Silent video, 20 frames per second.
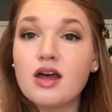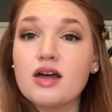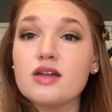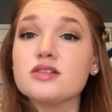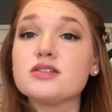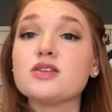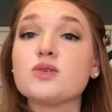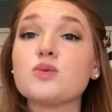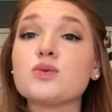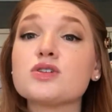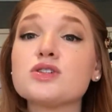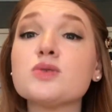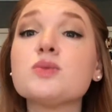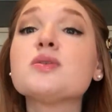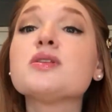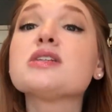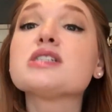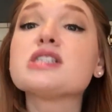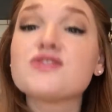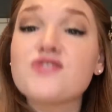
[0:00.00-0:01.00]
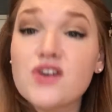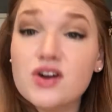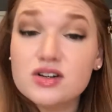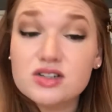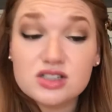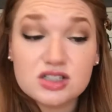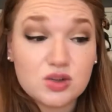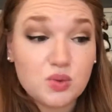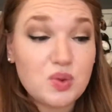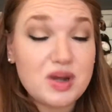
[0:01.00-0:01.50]
And so we're doing this
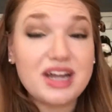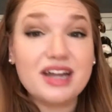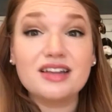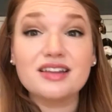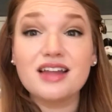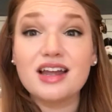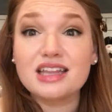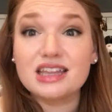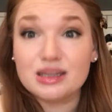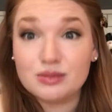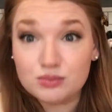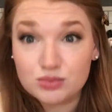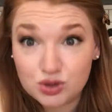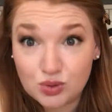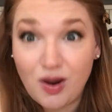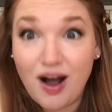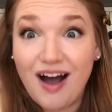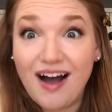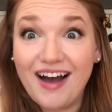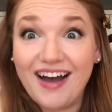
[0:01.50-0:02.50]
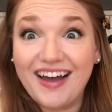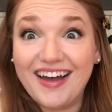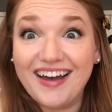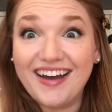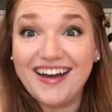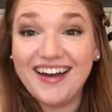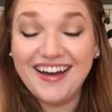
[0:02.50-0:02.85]
first so we can let them dry.